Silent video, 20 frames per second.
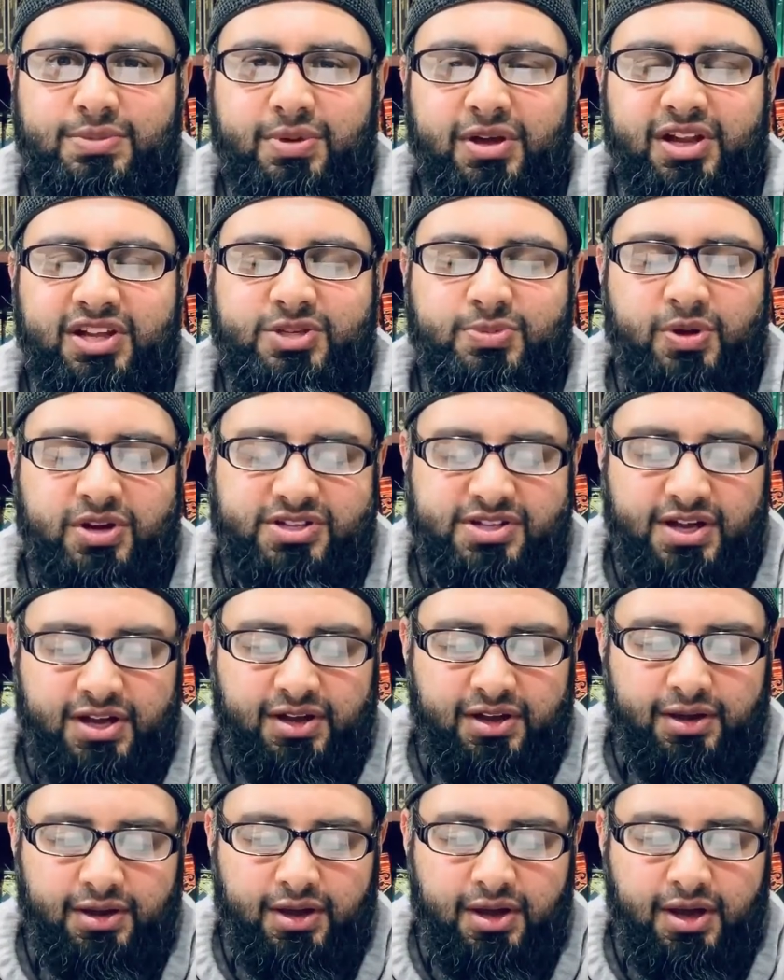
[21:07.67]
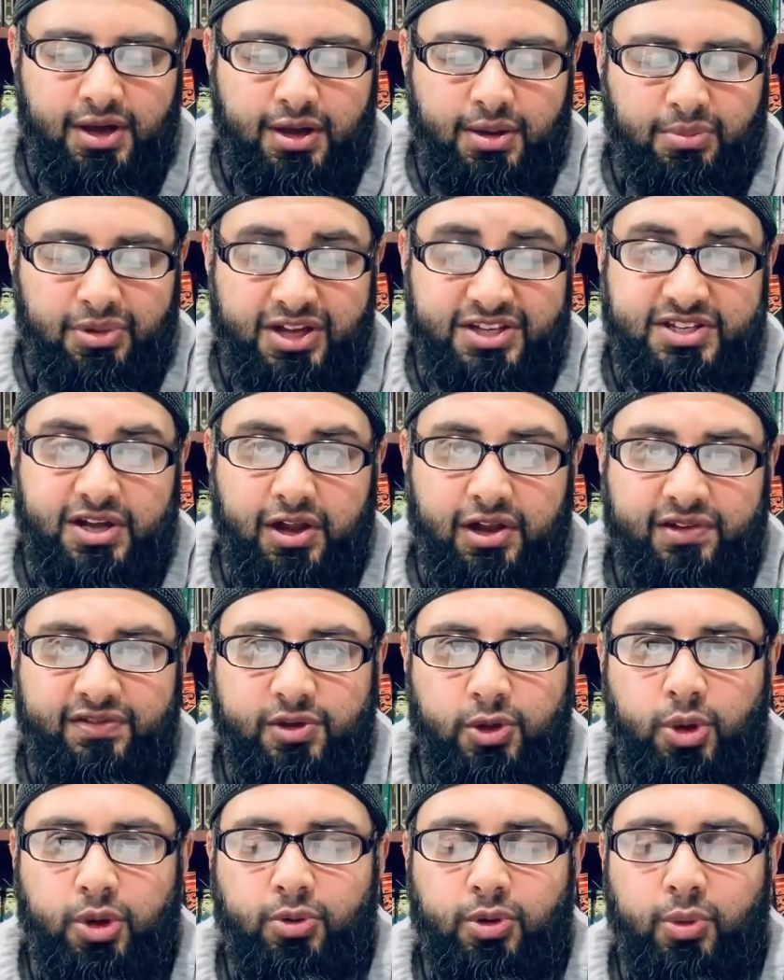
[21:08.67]
May Allah subhanahu wa ta'ala bless all of
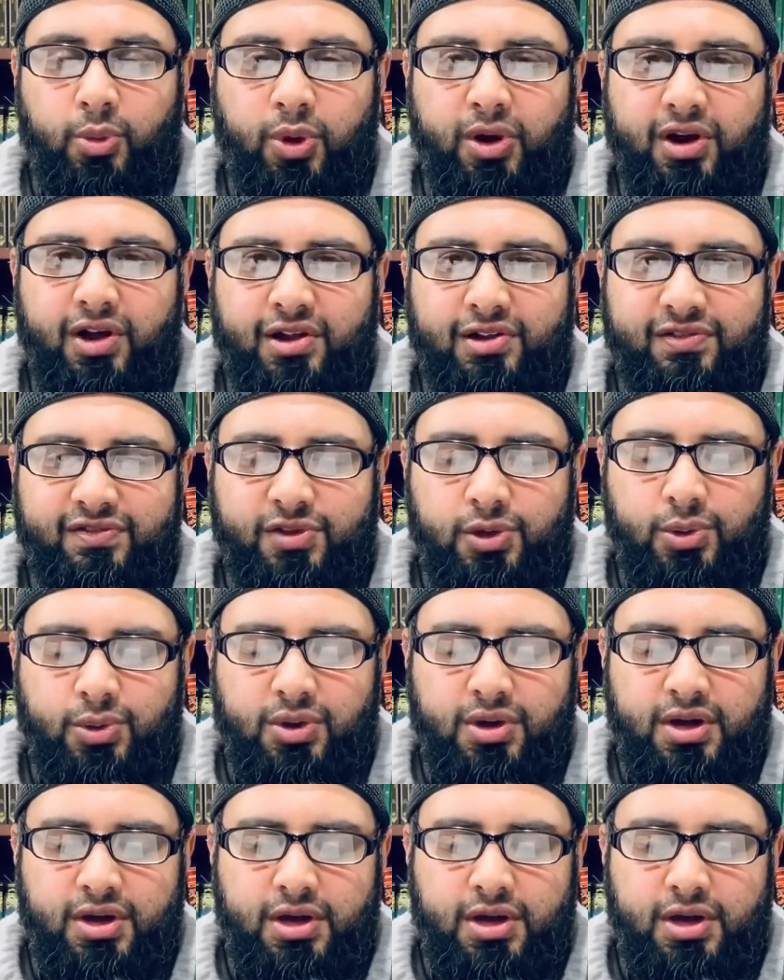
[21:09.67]
you and reward all of you.